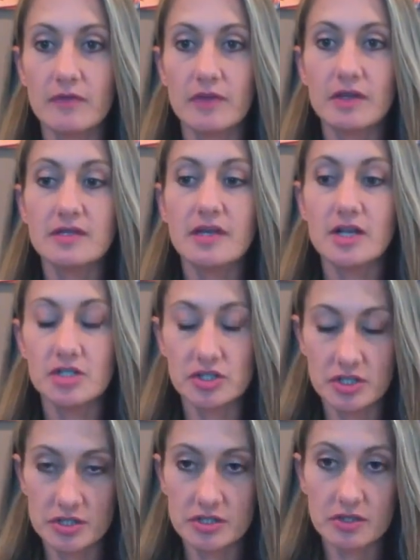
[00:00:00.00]
the
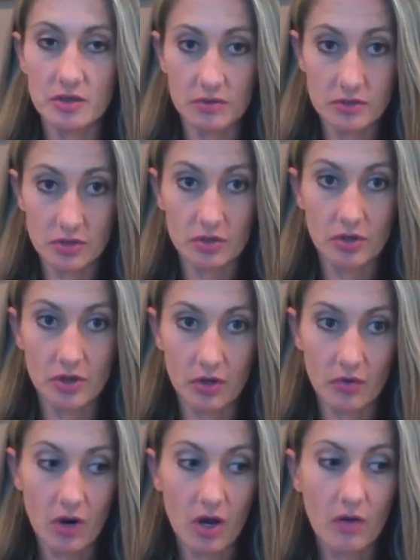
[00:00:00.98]
intention is to learn and
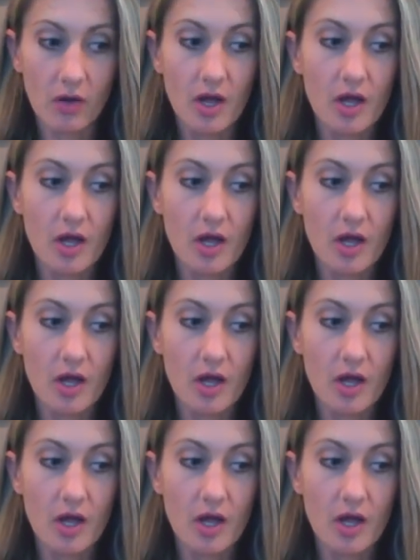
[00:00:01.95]
grow.